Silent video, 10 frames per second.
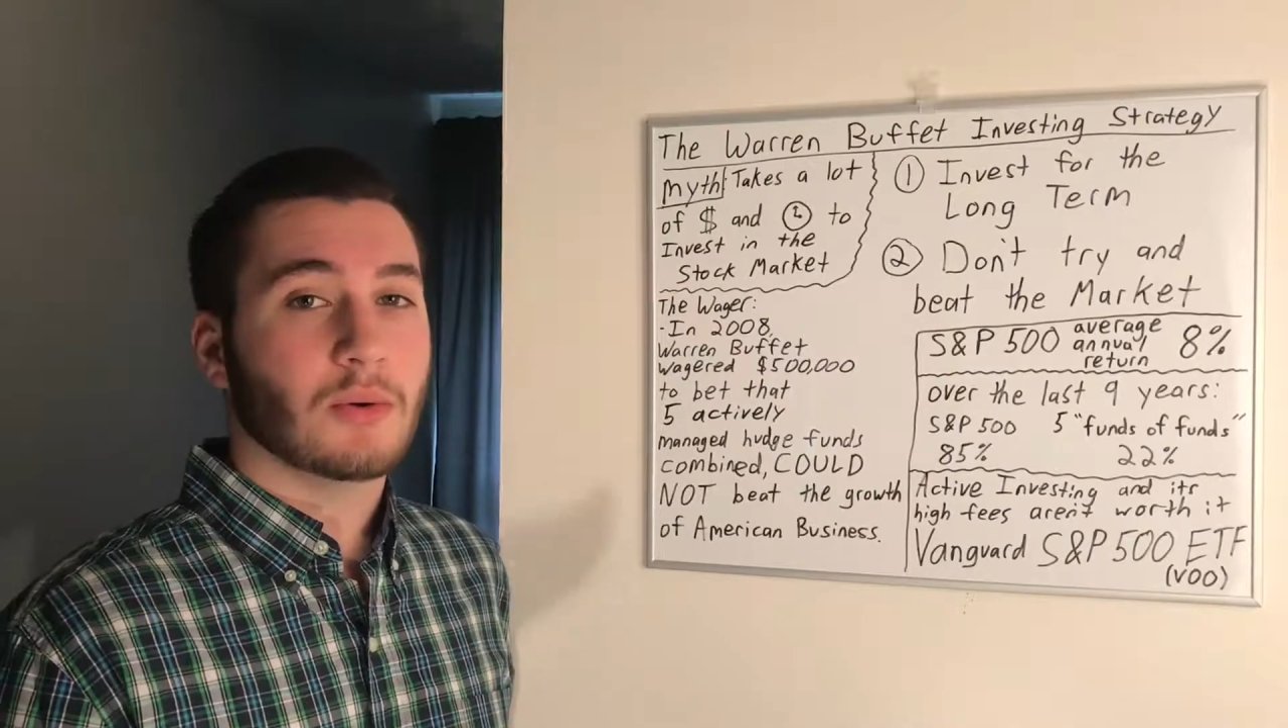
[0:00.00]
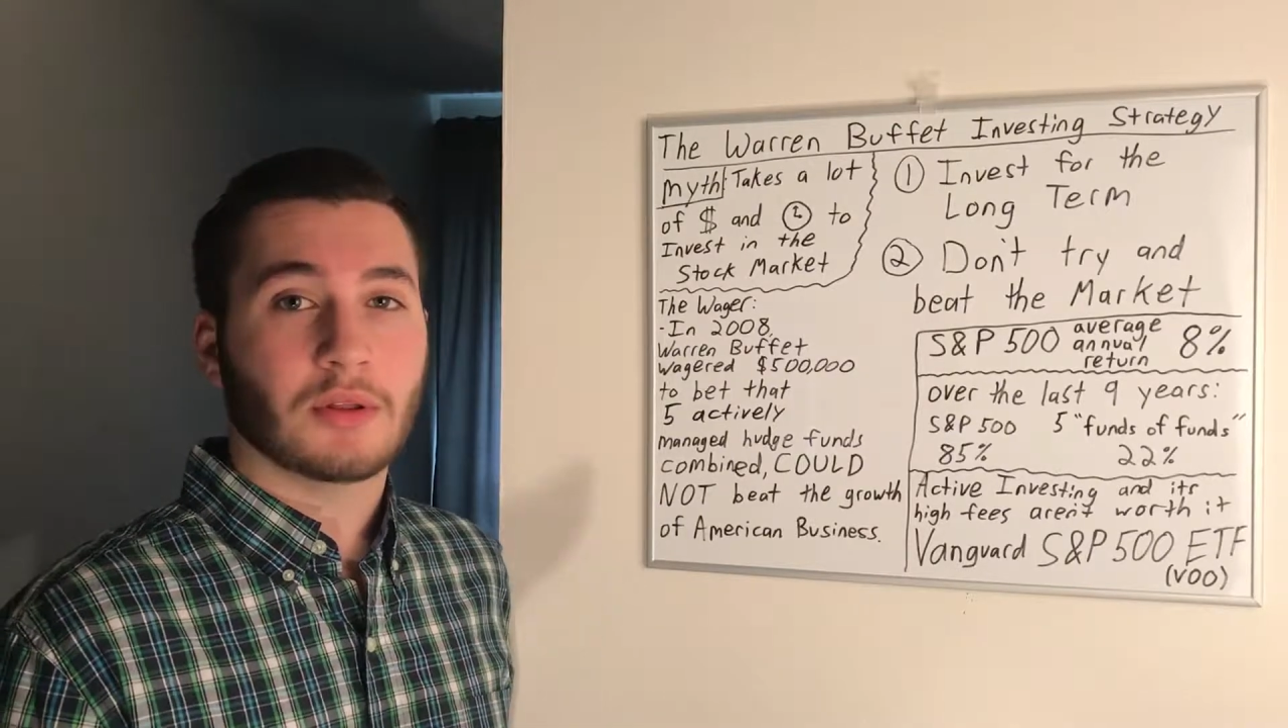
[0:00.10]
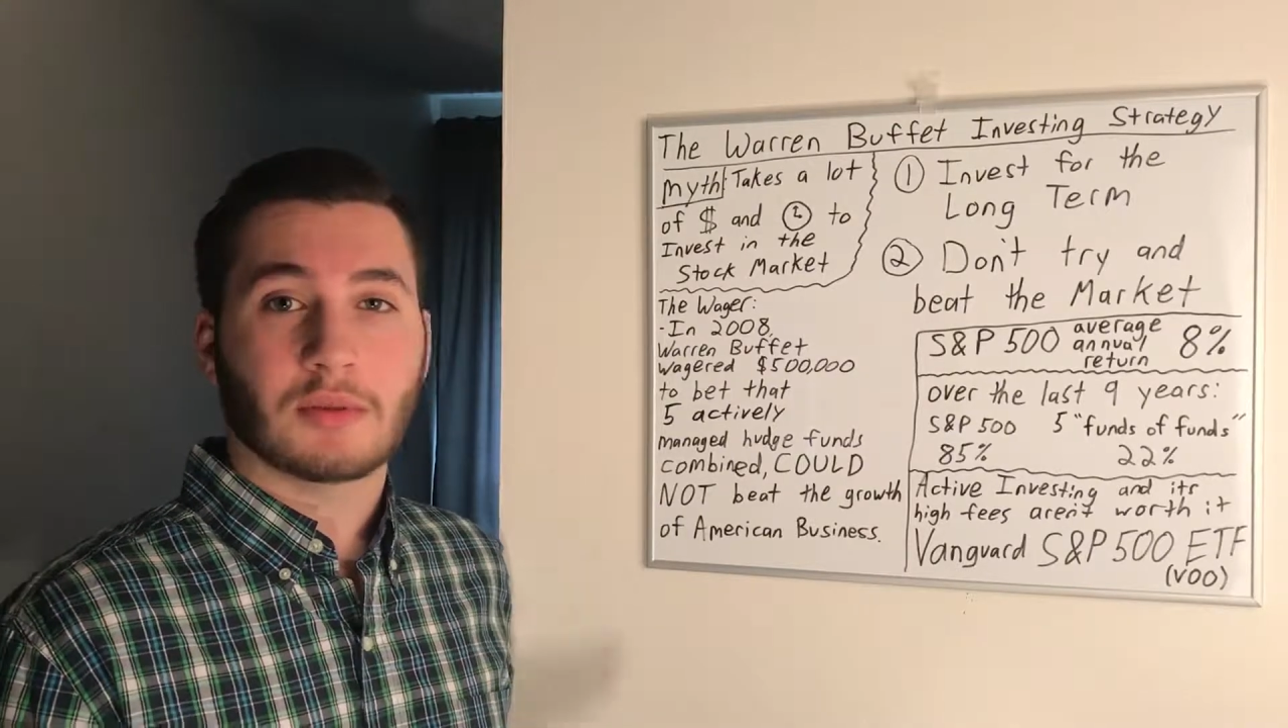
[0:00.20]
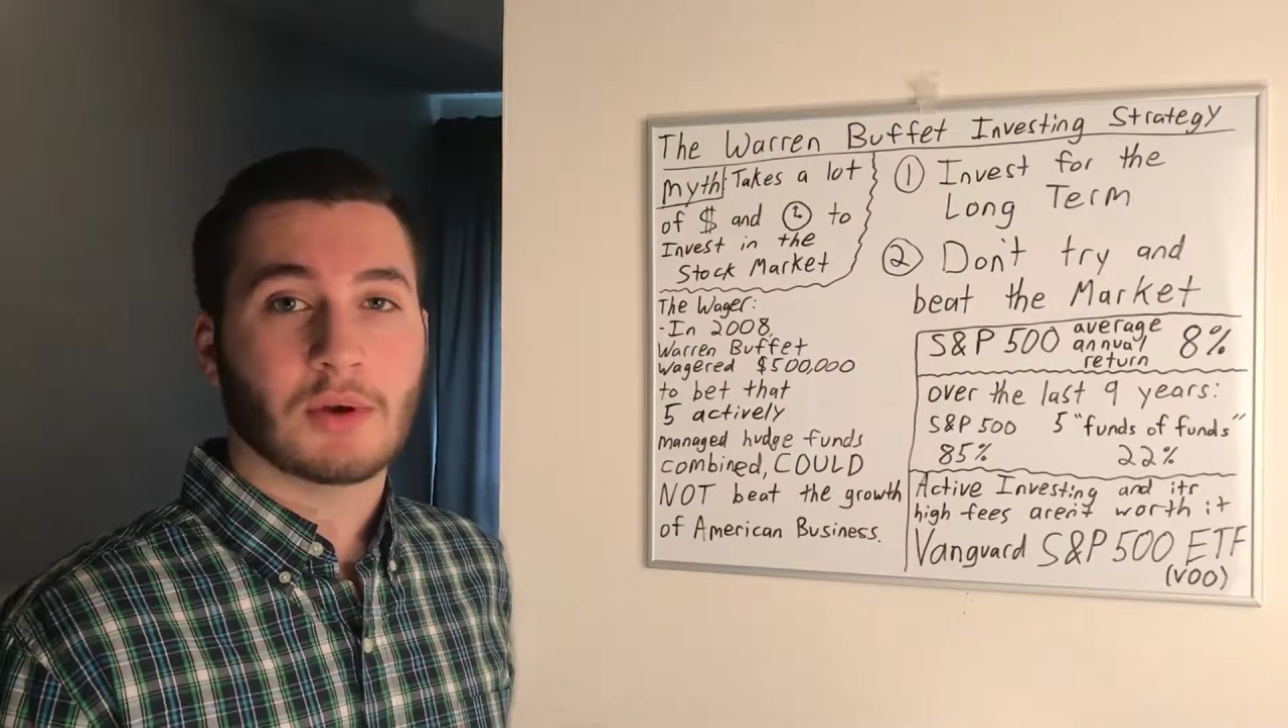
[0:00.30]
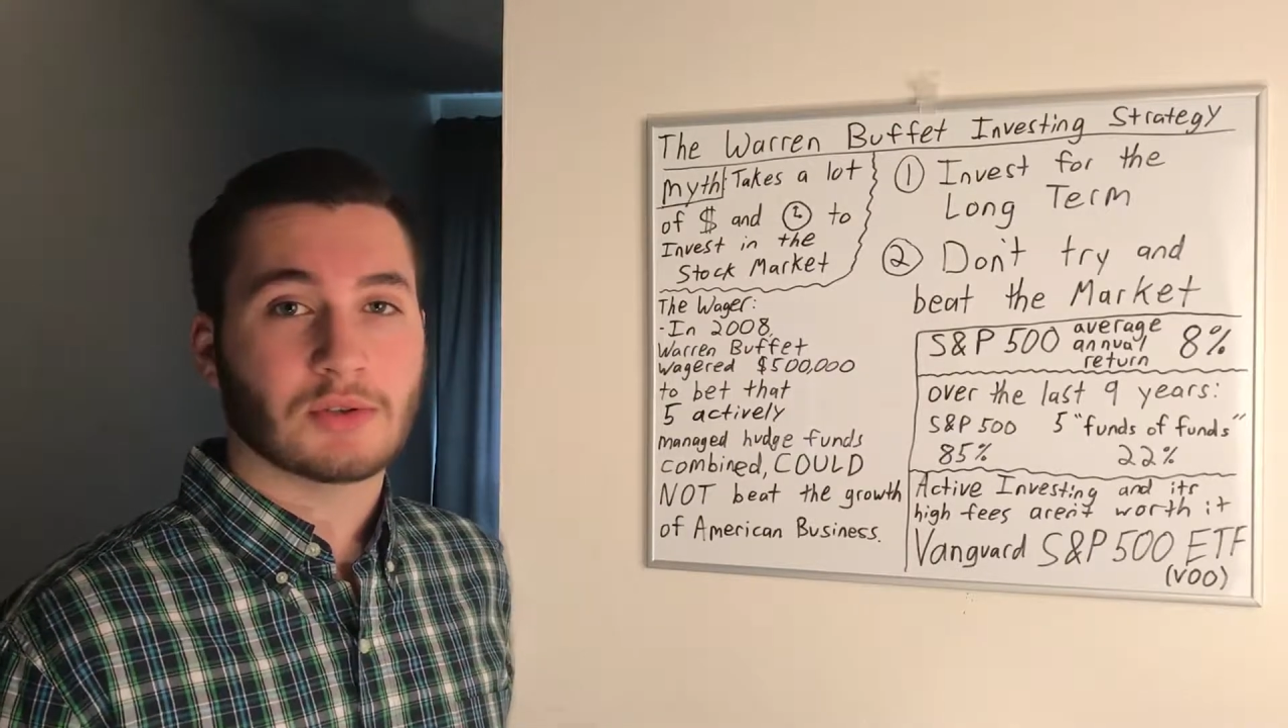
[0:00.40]

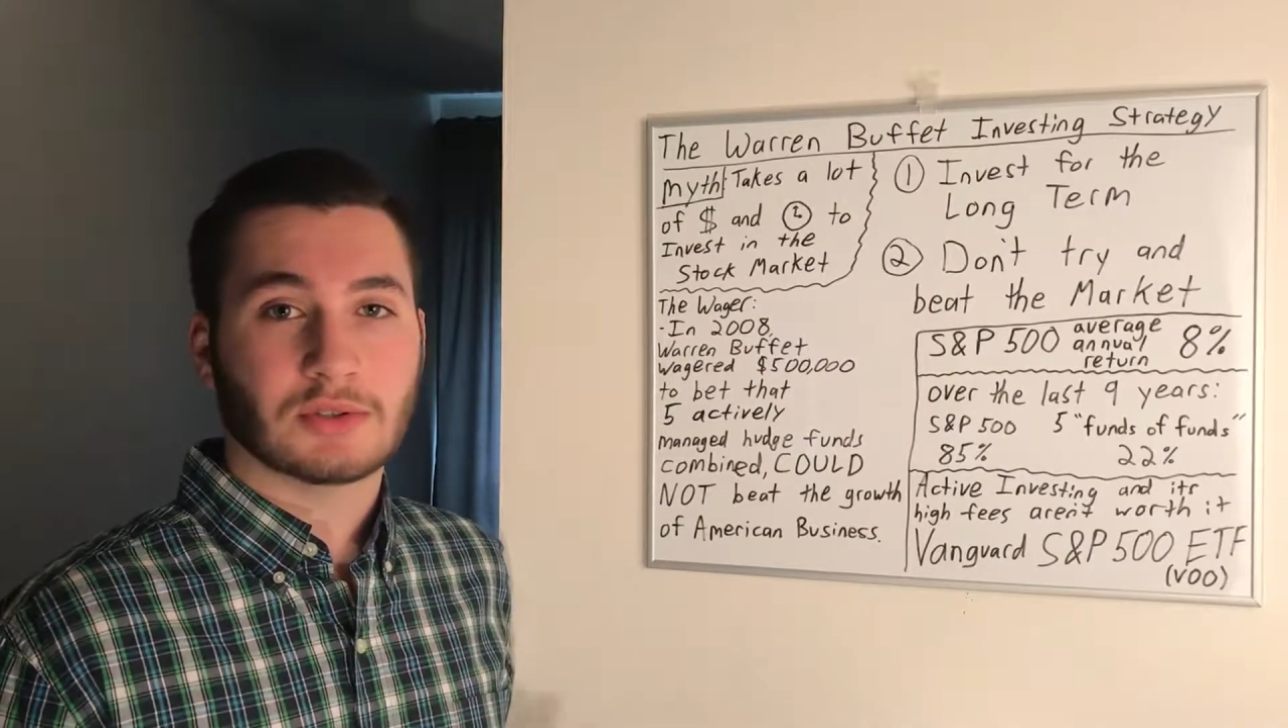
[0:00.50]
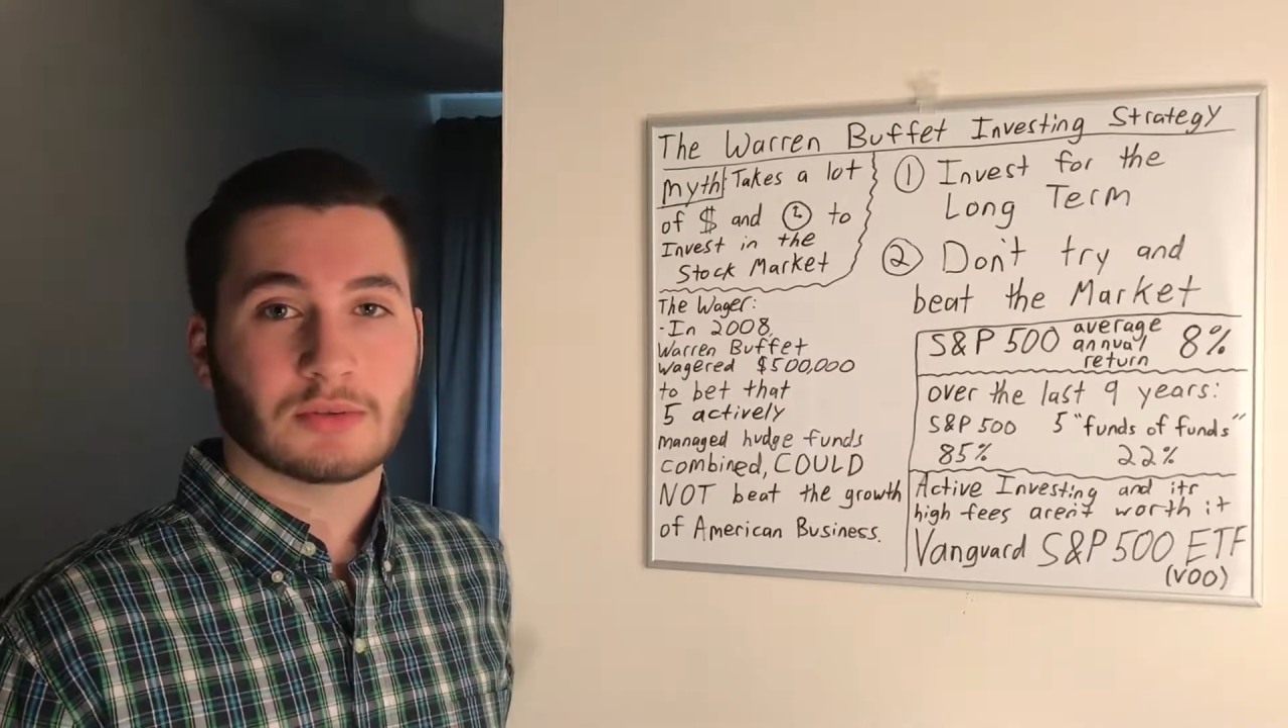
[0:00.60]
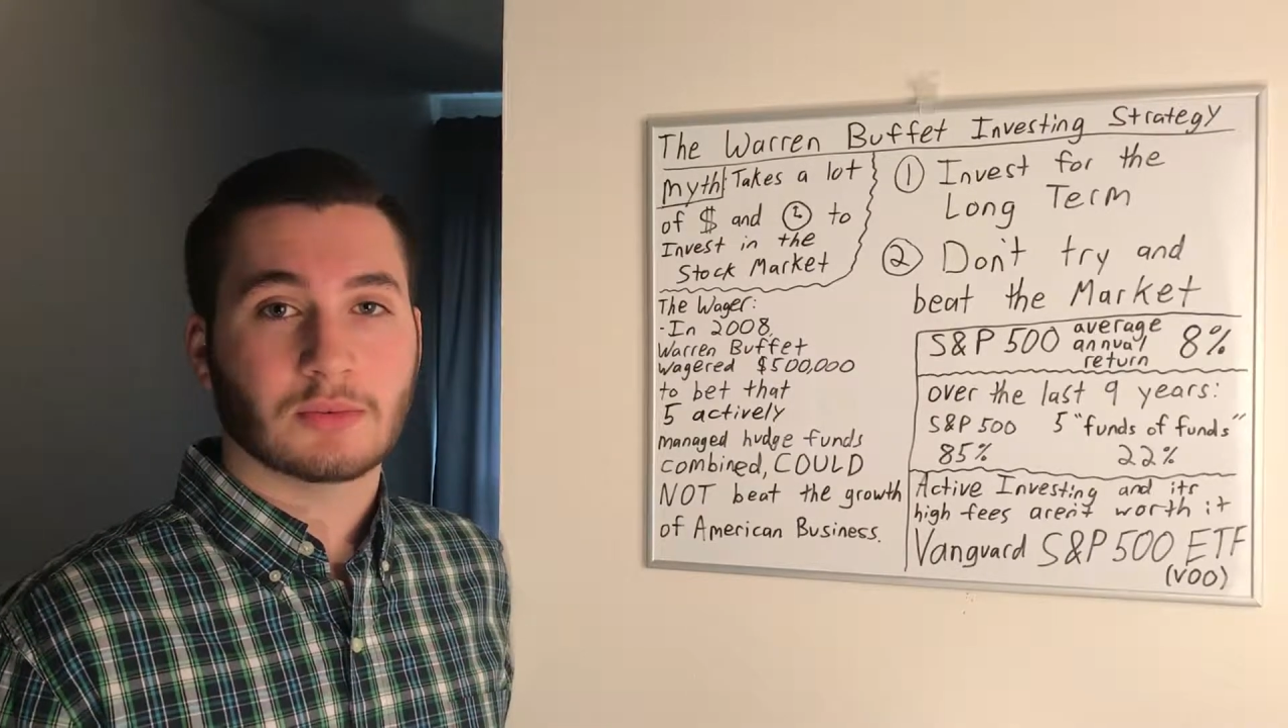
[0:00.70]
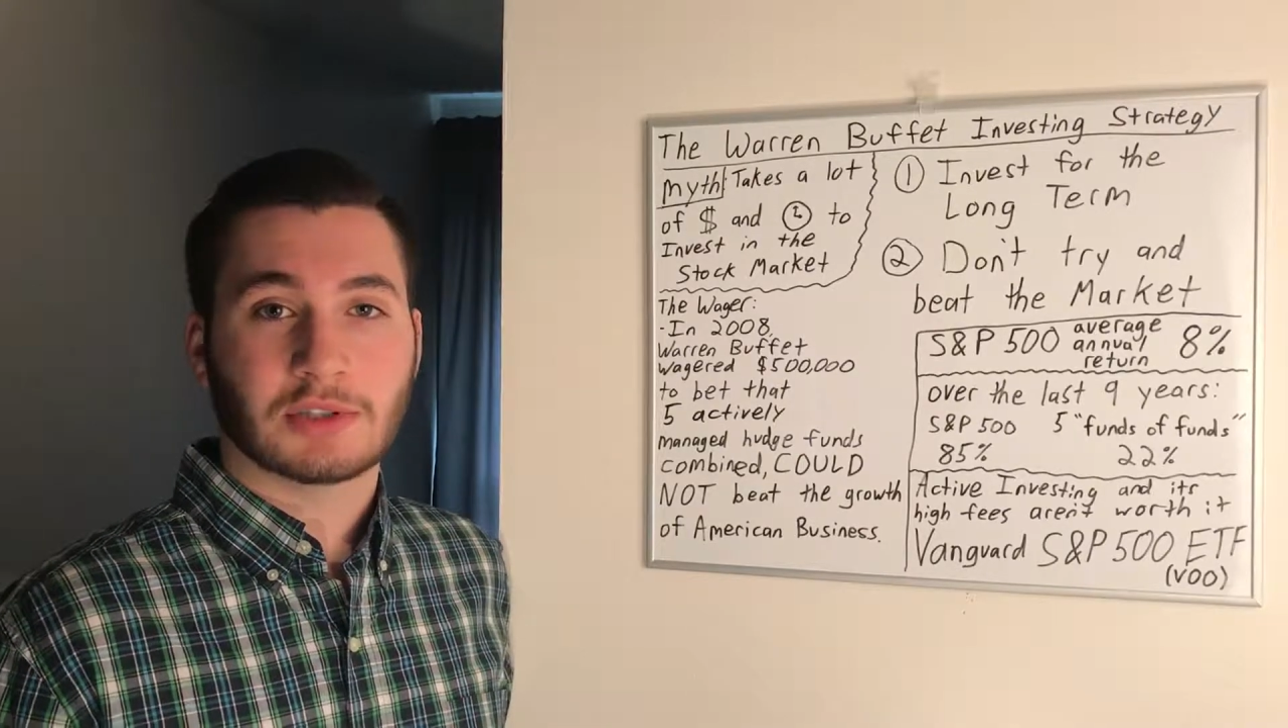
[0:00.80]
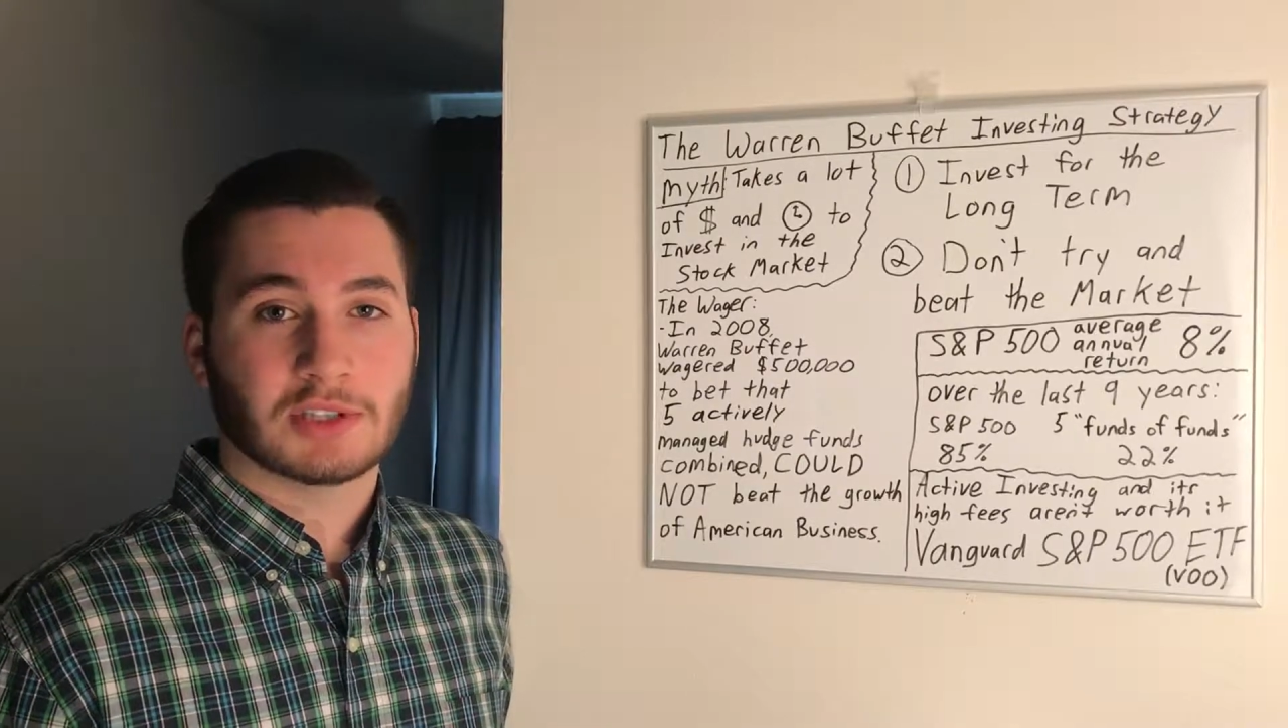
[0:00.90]
one of the most